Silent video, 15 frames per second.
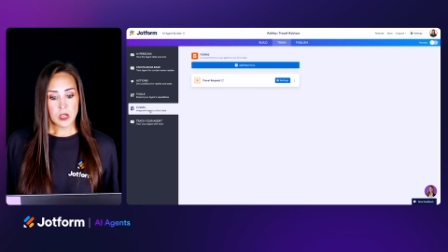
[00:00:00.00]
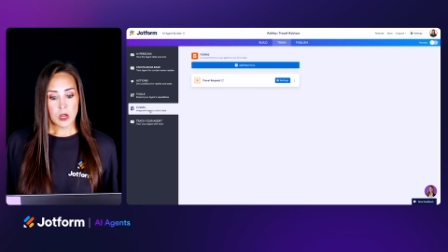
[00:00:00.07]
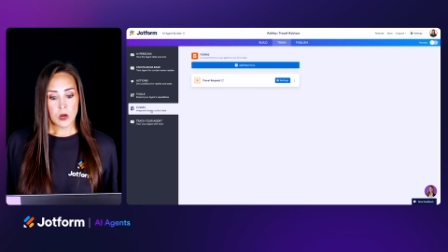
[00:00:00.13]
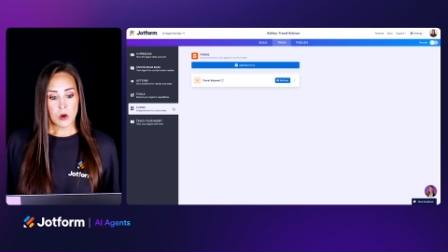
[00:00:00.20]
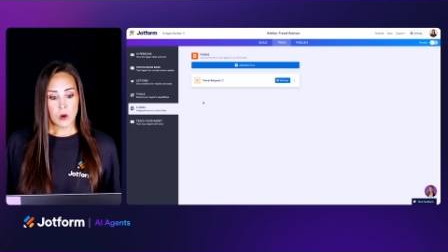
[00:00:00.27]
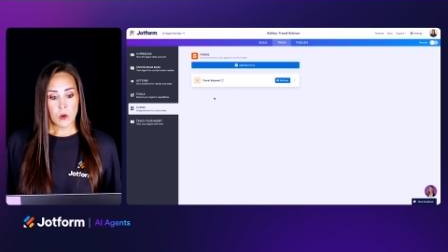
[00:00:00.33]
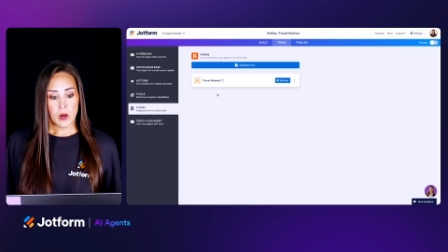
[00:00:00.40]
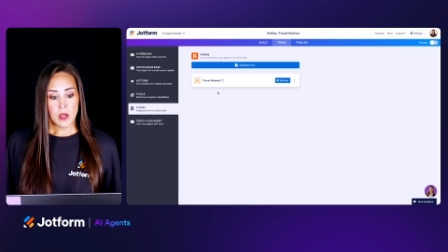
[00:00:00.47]

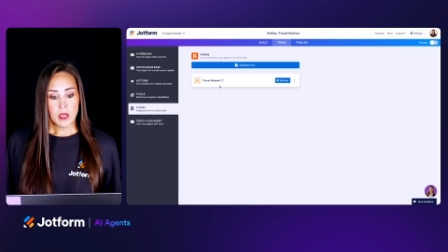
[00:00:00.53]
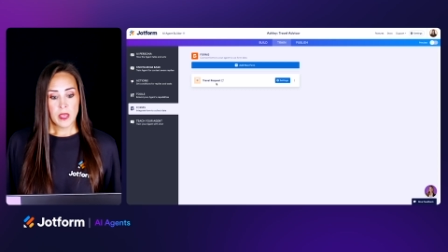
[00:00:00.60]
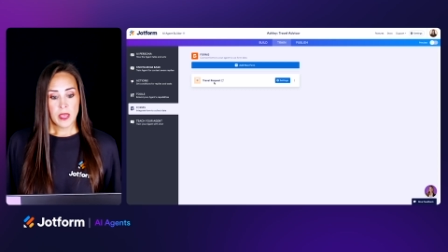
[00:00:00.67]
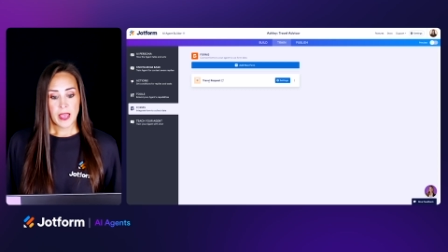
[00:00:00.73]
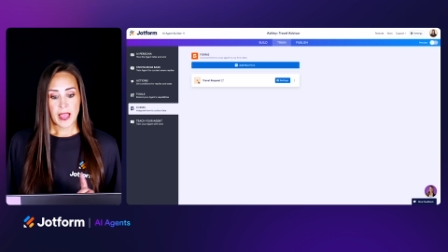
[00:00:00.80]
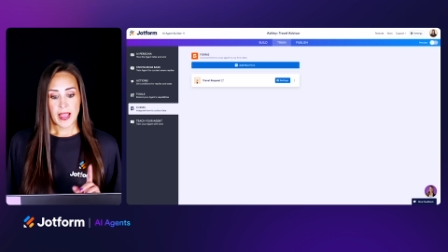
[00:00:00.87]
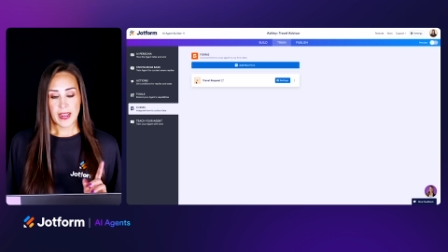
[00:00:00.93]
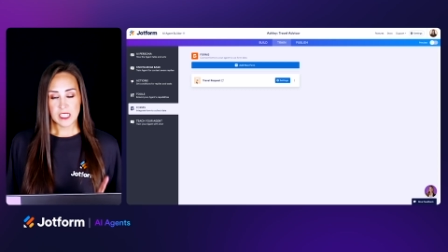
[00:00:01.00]
So
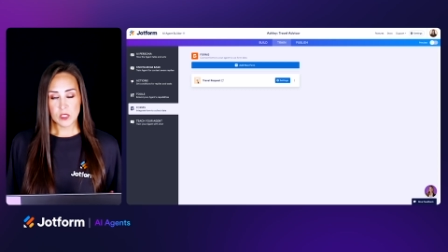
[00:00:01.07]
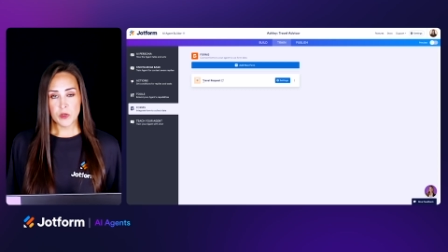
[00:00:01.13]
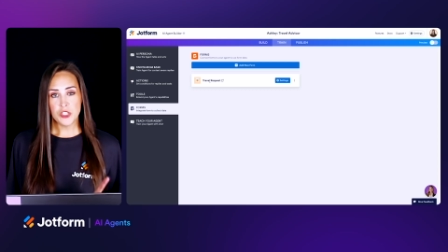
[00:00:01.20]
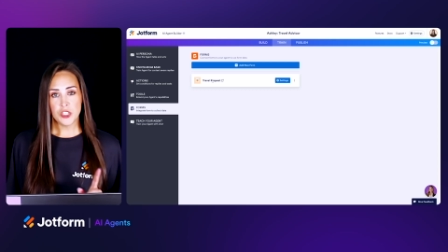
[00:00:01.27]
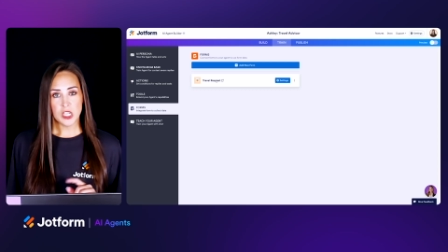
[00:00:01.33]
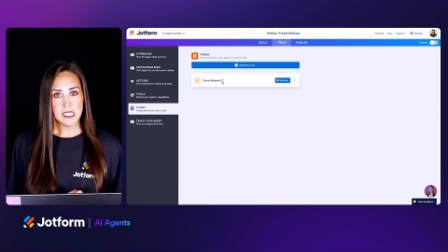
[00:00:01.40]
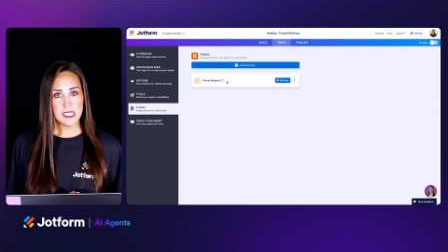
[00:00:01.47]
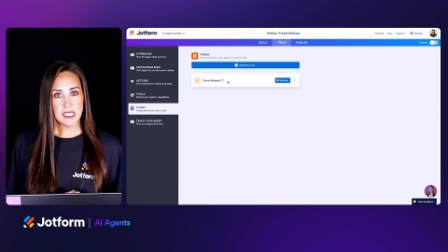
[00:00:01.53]
as
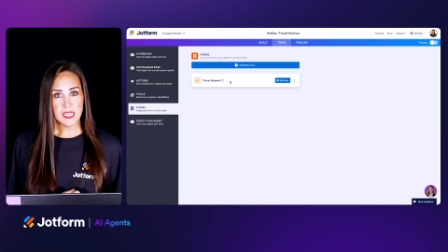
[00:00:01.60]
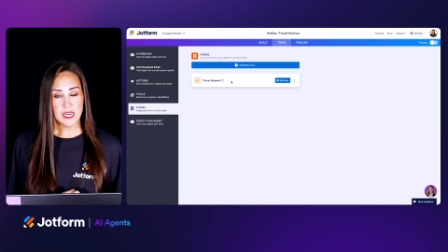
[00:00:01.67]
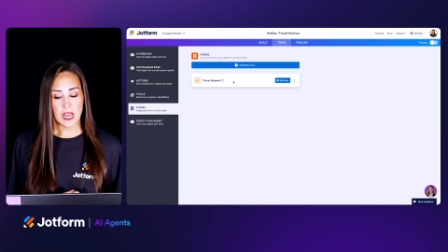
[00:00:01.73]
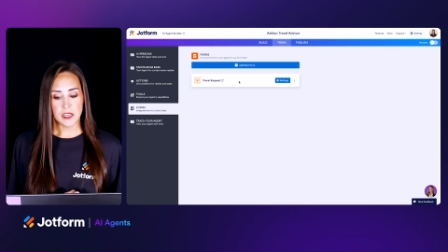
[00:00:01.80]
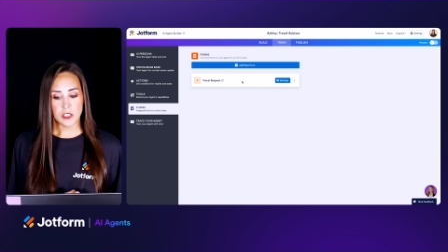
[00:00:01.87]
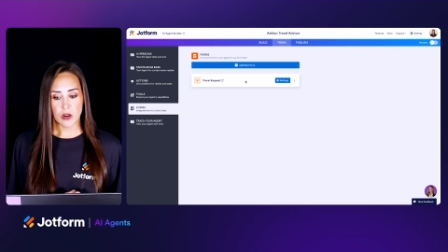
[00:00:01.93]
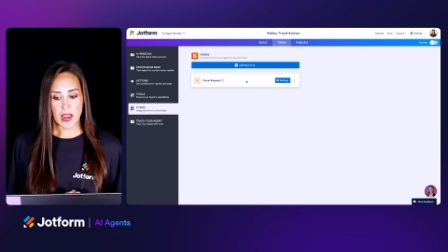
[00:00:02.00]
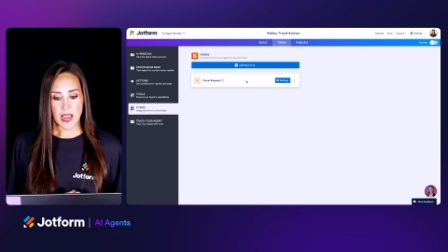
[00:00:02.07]
we just did
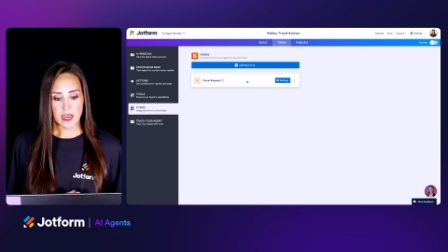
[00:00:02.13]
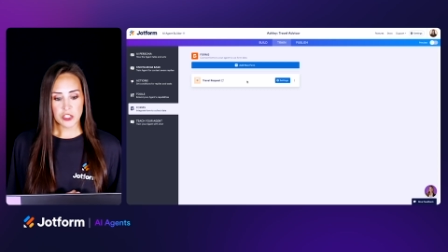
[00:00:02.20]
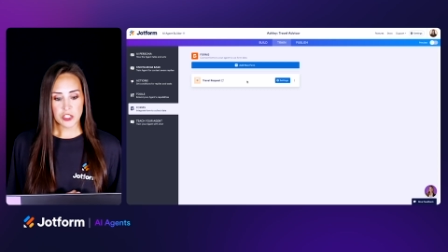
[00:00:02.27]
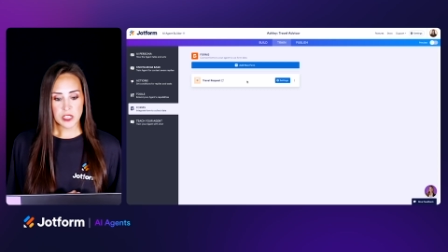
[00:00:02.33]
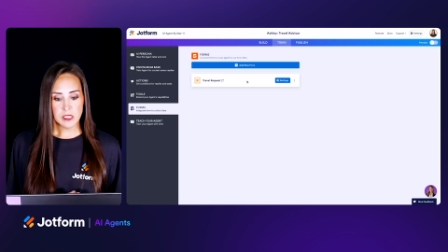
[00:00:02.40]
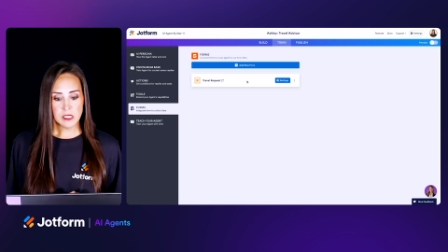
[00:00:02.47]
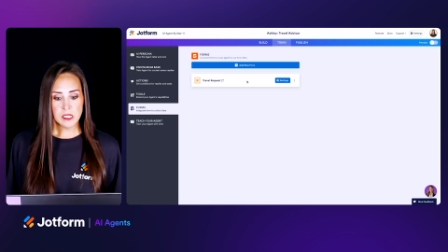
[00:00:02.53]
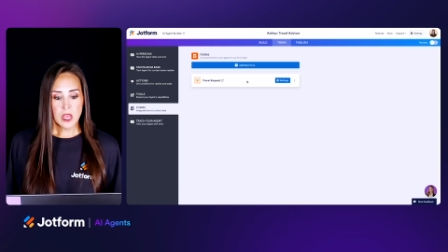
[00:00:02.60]
under
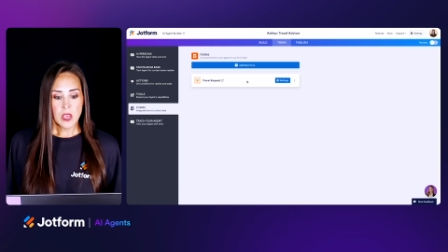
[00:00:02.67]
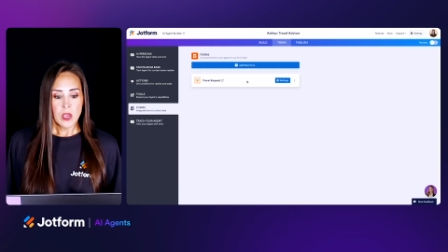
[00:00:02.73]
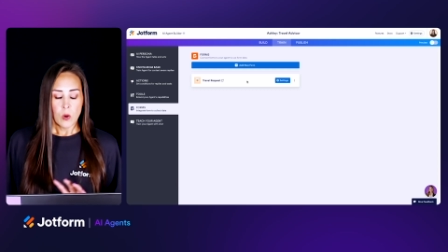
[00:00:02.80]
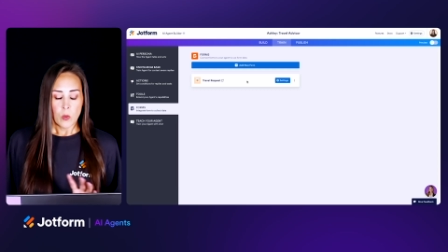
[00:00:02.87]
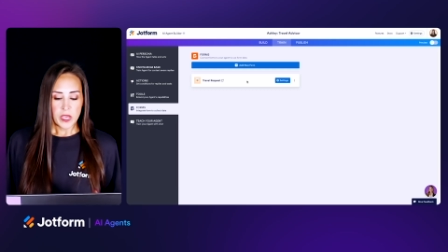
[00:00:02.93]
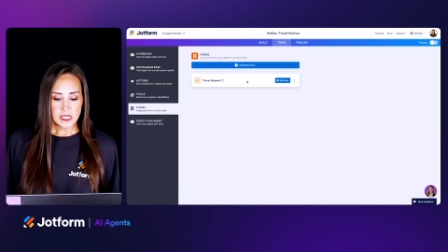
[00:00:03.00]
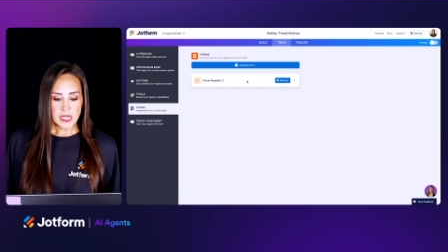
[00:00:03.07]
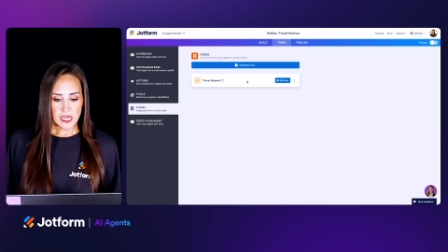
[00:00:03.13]
actions,
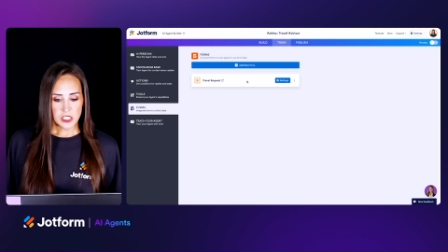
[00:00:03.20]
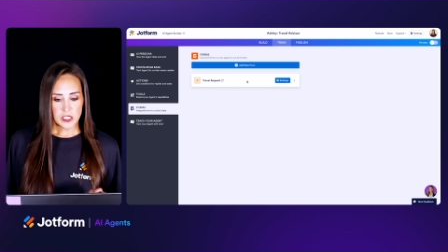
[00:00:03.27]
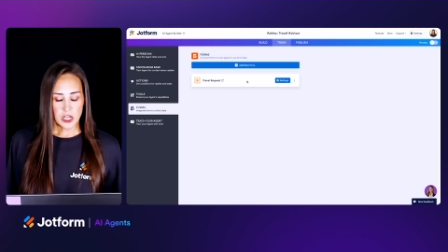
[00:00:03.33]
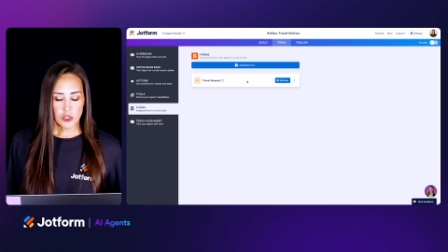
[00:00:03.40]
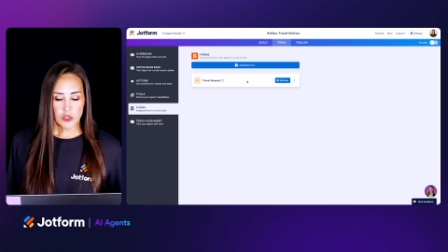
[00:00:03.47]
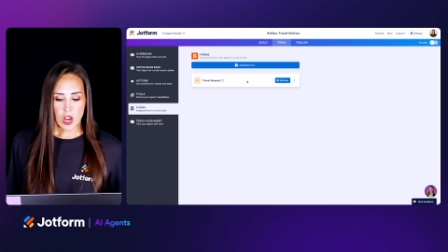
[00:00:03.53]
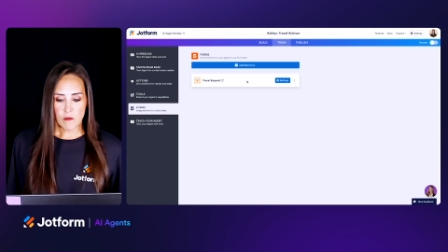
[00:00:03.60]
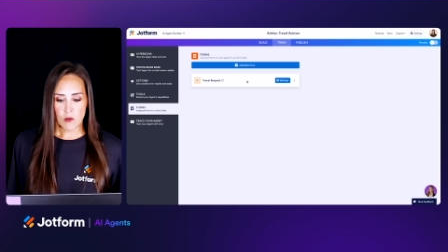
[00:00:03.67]
we attach
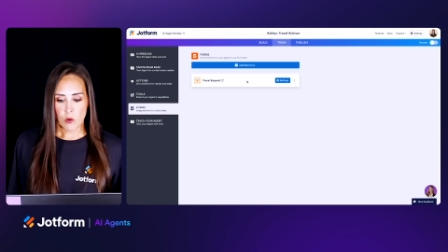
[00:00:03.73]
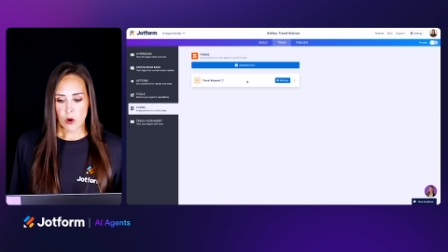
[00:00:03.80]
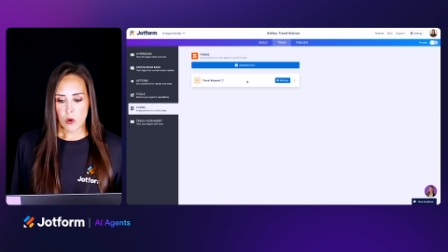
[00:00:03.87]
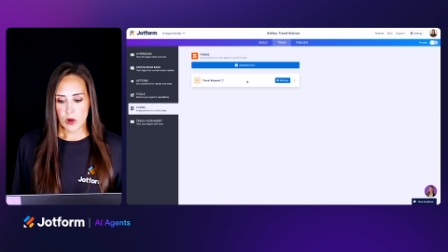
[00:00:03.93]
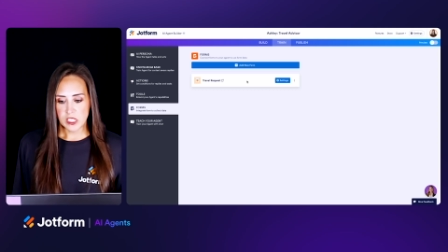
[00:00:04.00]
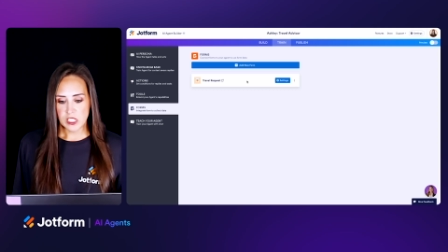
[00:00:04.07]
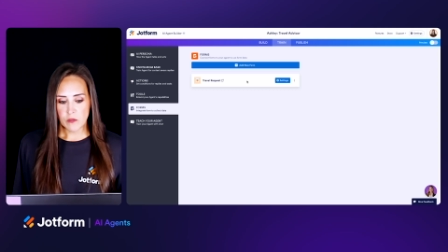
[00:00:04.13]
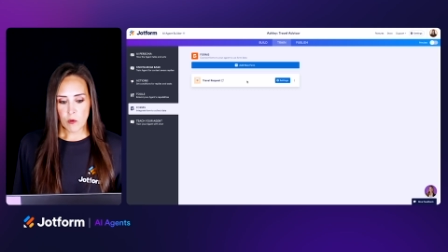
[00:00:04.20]
that travel
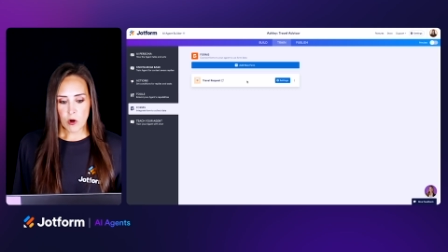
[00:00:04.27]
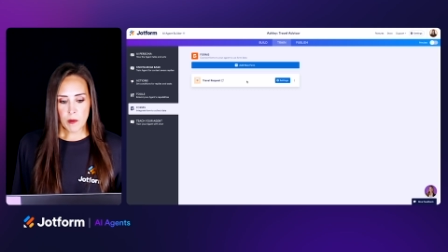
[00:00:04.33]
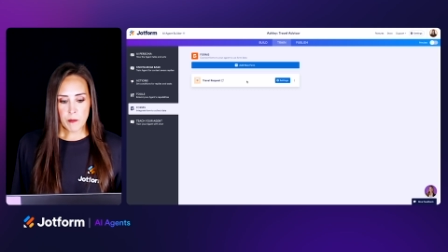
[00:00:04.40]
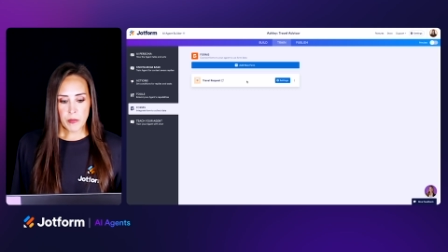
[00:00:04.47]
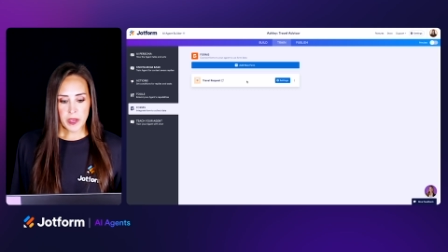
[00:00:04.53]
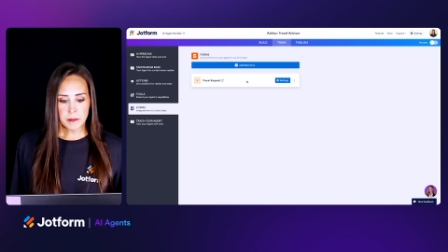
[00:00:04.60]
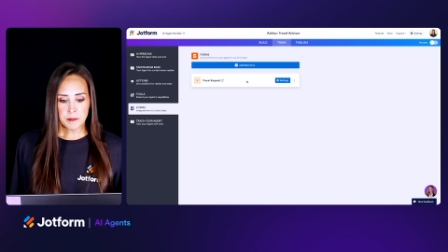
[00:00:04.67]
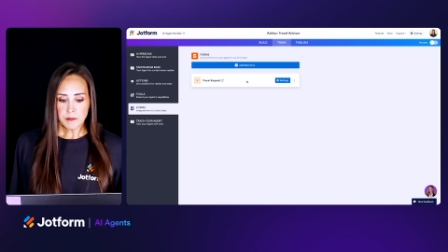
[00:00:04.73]
request
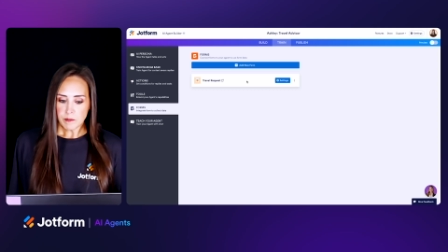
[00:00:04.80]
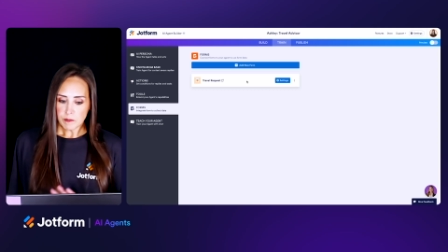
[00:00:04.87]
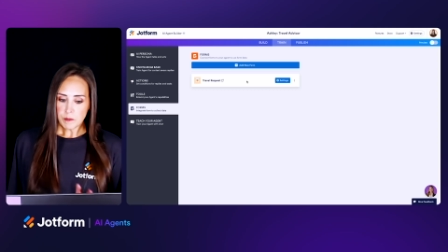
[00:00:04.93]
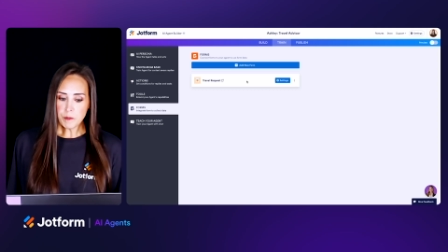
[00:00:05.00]
form, but